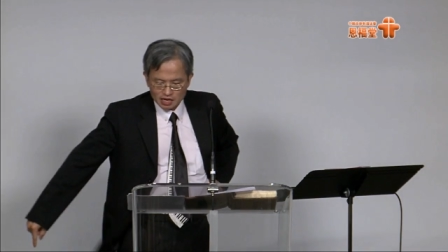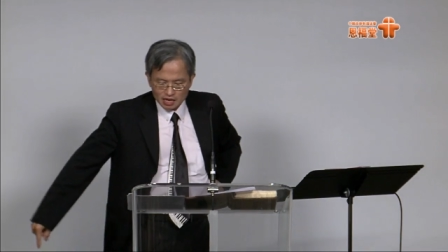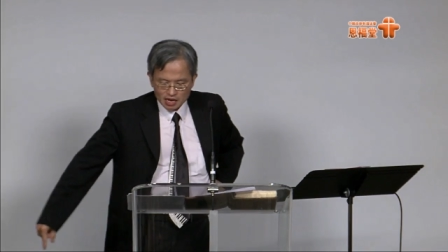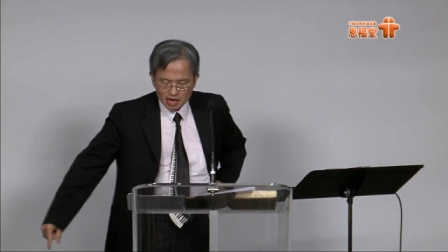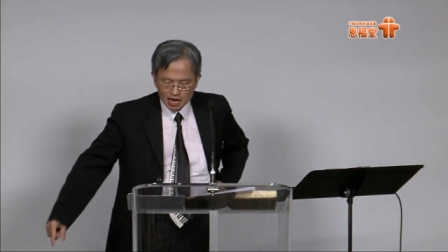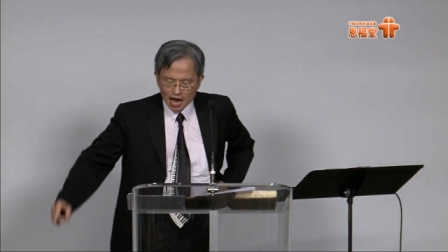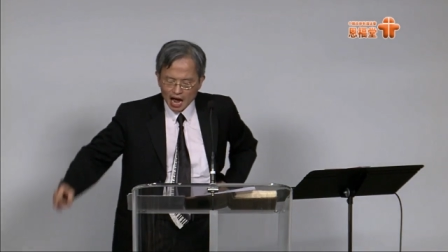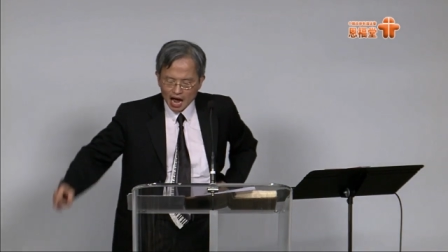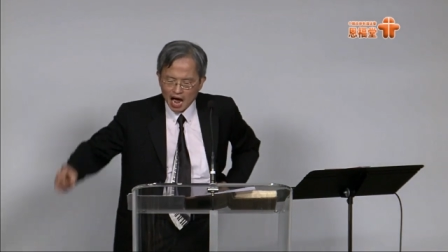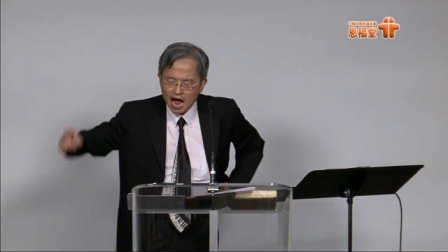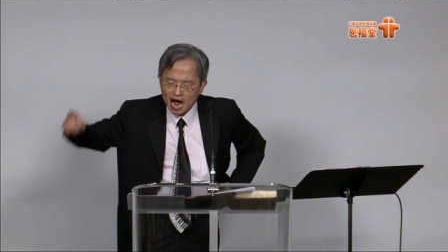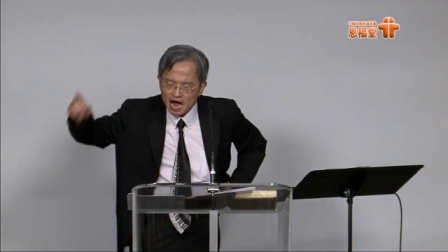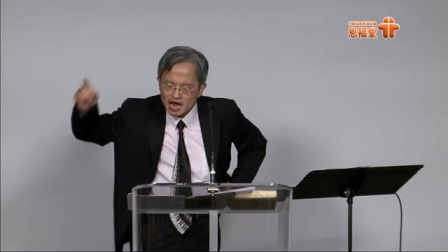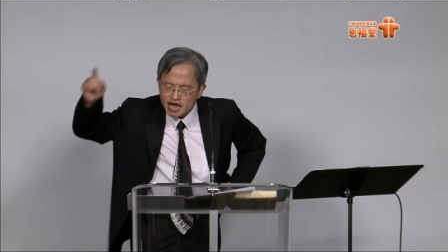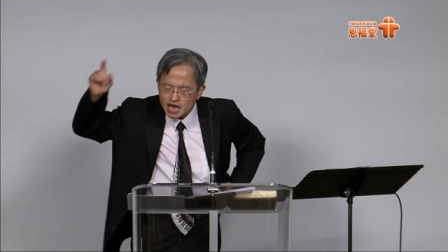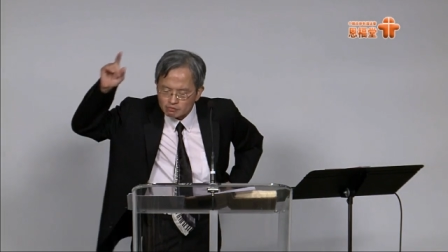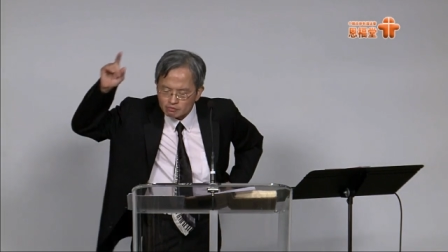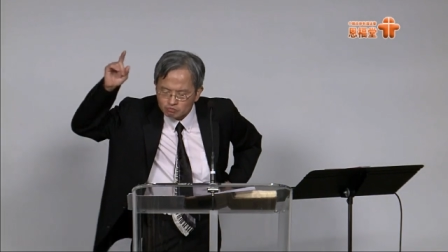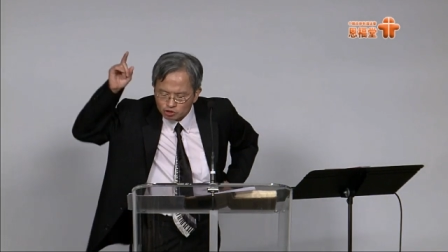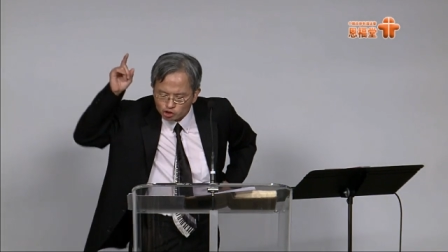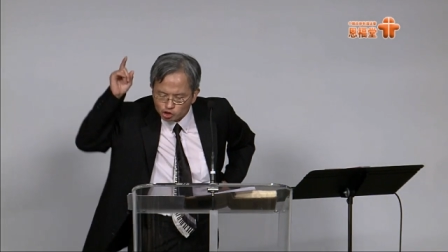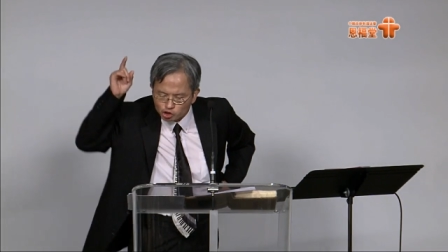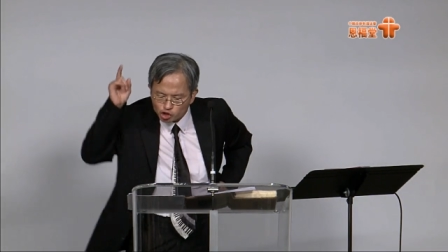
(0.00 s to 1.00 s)
I
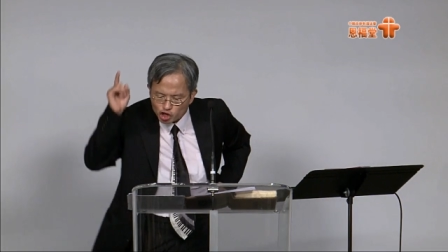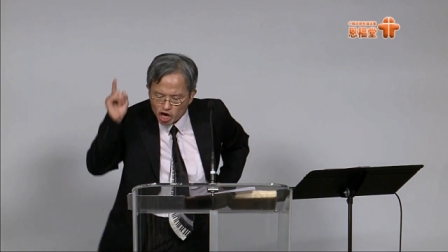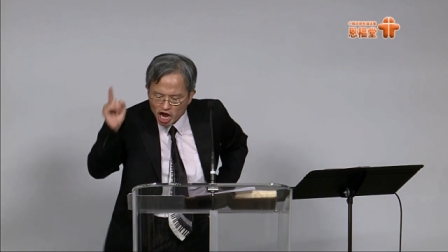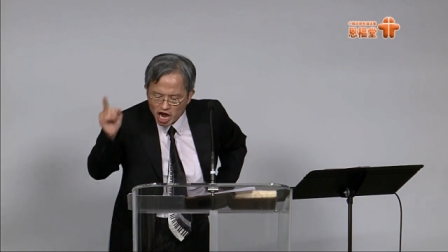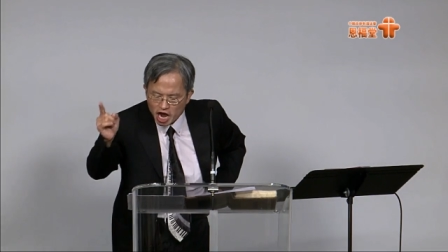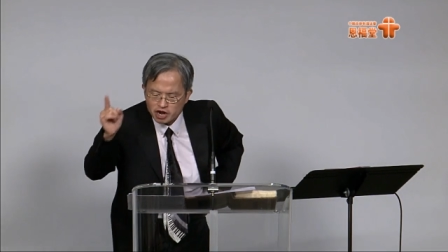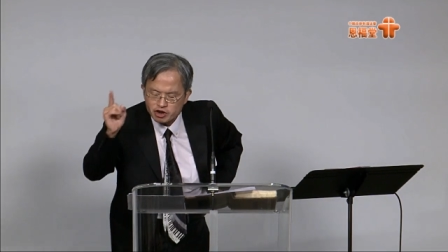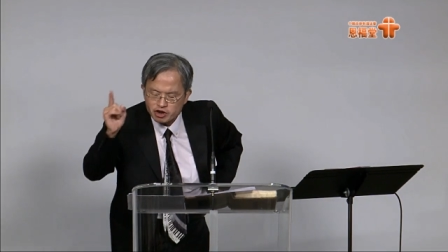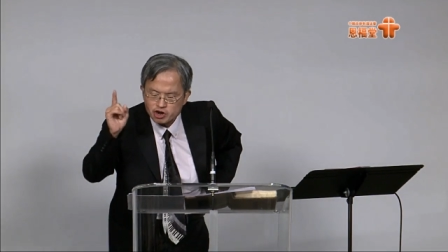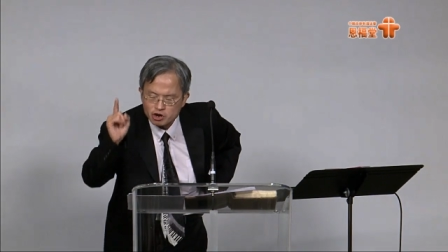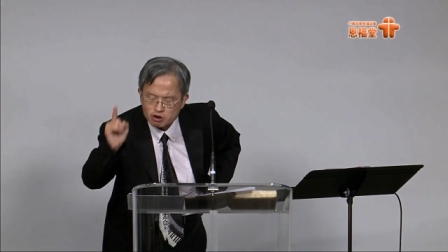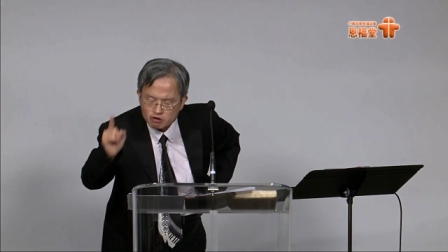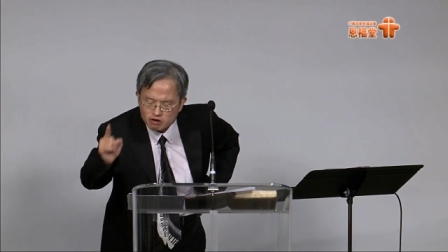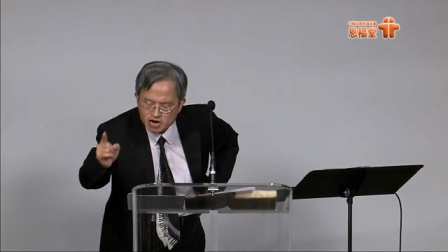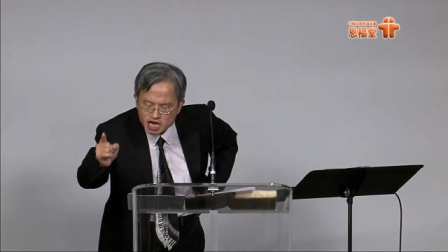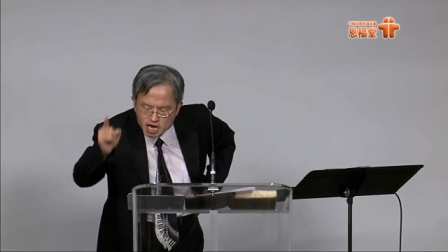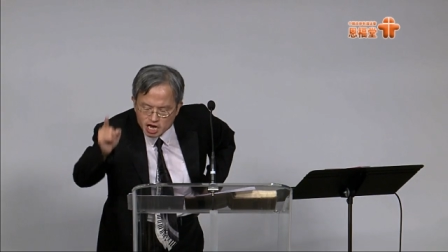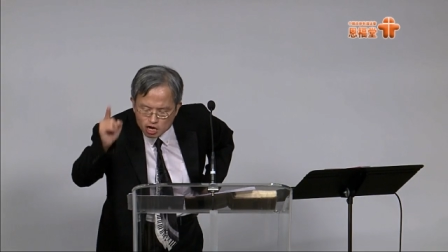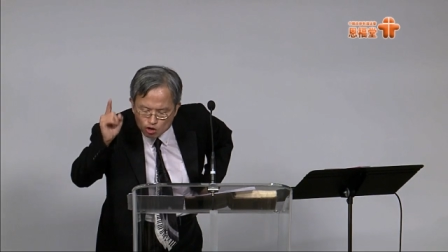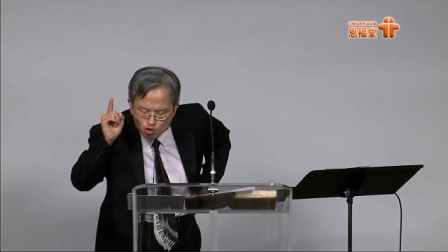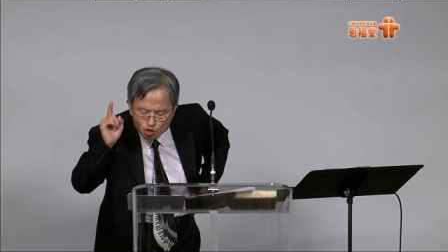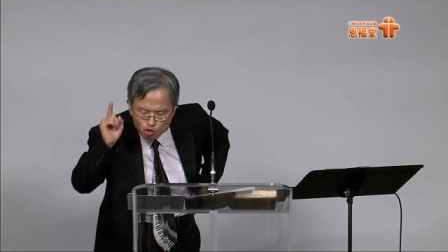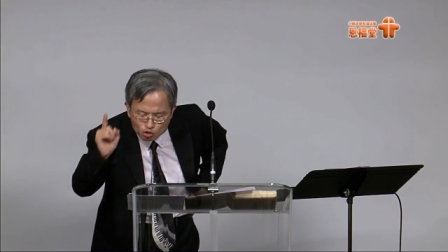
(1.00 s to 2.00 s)
am
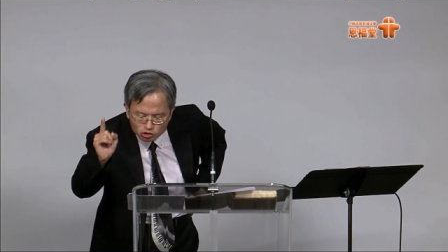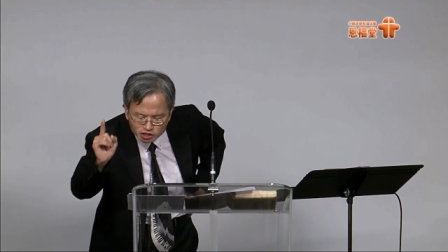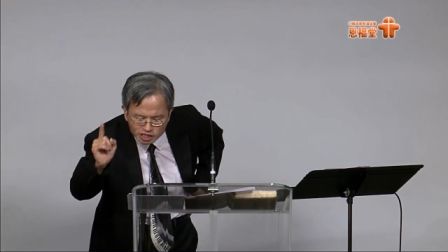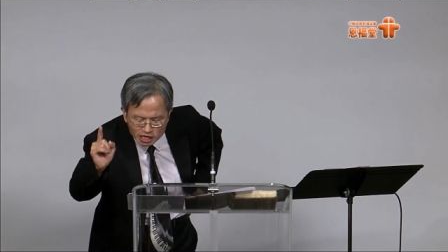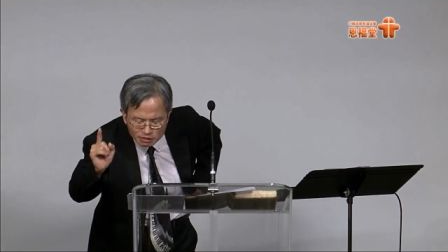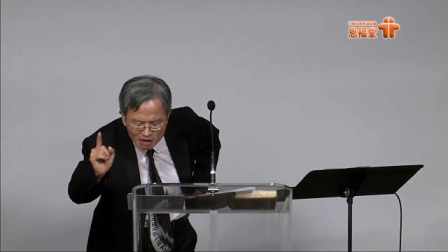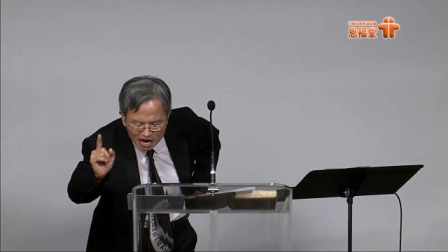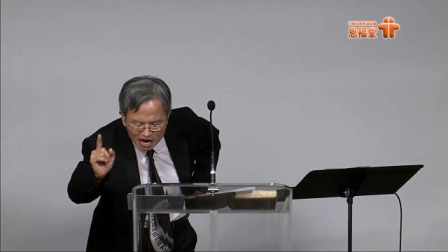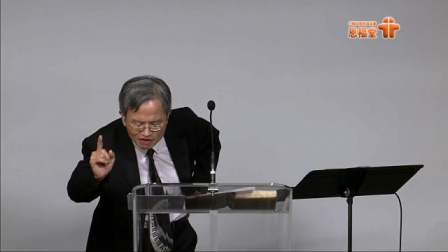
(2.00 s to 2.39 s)
generally losing my